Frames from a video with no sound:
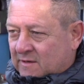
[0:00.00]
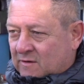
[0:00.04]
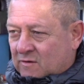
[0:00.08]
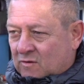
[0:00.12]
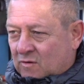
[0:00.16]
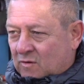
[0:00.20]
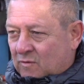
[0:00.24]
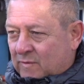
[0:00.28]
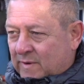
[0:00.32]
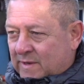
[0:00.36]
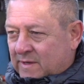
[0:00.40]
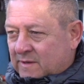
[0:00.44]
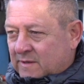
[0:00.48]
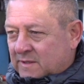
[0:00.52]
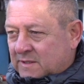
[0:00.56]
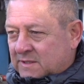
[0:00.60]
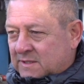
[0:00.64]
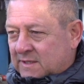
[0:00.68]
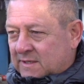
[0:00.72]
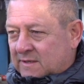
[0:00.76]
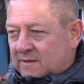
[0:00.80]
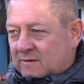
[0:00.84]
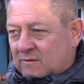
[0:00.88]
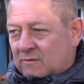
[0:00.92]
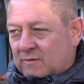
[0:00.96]
a draw. We
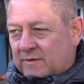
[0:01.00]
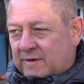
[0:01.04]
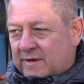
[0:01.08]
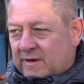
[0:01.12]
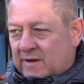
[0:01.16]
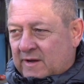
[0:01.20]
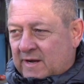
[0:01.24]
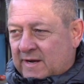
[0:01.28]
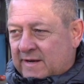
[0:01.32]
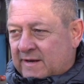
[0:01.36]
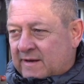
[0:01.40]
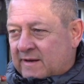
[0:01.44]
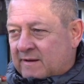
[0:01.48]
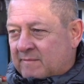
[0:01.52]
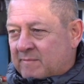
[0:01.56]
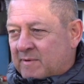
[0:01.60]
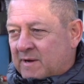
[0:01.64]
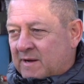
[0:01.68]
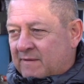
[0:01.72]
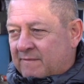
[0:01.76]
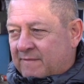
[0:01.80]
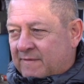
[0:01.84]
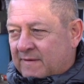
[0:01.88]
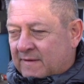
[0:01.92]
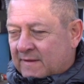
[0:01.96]
usually draw 9 and
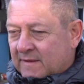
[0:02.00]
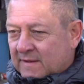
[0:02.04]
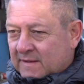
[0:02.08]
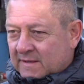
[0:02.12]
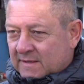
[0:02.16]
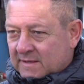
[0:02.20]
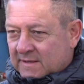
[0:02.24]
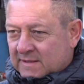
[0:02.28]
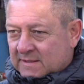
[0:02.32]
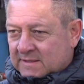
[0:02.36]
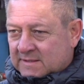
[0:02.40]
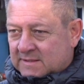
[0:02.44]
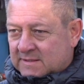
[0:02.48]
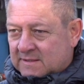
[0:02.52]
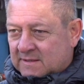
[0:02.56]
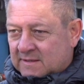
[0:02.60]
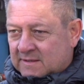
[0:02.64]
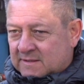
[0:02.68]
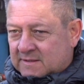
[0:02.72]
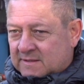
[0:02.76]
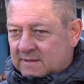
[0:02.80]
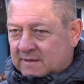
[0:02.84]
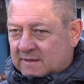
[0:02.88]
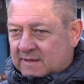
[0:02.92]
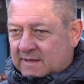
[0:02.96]
above. So
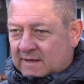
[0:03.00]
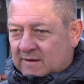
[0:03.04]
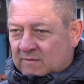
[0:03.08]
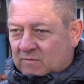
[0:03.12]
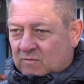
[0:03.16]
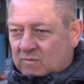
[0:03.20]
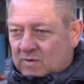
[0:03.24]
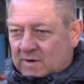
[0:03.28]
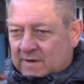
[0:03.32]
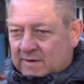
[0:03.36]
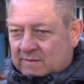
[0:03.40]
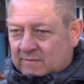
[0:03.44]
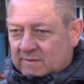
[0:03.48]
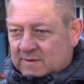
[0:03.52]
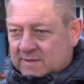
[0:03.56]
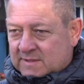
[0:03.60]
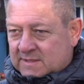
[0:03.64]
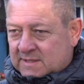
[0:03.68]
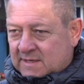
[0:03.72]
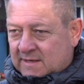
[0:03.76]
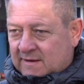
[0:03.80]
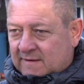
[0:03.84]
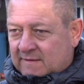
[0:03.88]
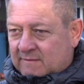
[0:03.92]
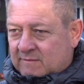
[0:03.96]
to get one, it
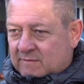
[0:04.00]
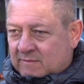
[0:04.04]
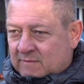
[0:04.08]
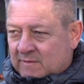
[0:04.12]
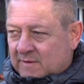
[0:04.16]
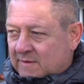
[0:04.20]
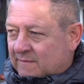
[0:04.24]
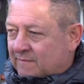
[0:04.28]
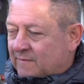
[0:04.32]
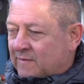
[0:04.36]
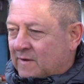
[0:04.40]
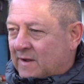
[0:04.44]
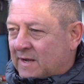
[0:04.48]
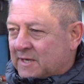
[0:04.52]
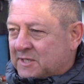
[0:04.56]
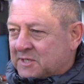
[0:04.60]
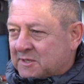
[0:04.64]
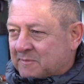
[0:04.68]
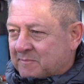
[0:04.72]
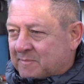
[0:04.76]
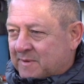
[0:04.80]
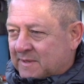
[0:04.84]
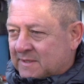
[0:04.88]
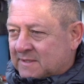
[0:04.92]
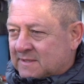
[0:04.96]
was like we were fly
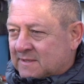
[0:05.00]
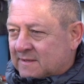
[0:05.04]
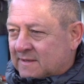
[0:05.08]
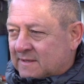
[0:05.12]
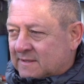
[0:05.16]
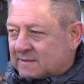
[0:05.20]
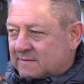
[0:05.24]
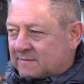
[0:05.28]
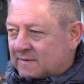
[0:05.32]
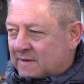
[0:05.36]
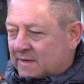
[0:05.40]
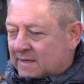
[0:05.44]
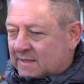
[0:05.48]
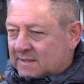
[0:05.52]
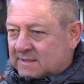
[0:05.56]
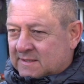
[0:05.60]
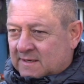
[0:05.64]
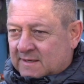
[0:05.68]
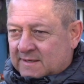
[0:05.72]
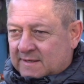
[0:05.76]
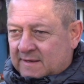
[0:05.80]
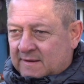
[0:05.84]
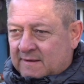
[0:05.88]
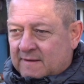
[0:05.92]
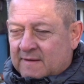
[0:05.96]
jumping, so that's very
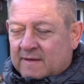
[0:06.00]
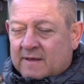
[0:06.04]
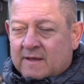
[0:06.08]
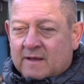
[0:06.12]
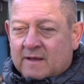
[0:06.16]
exciting.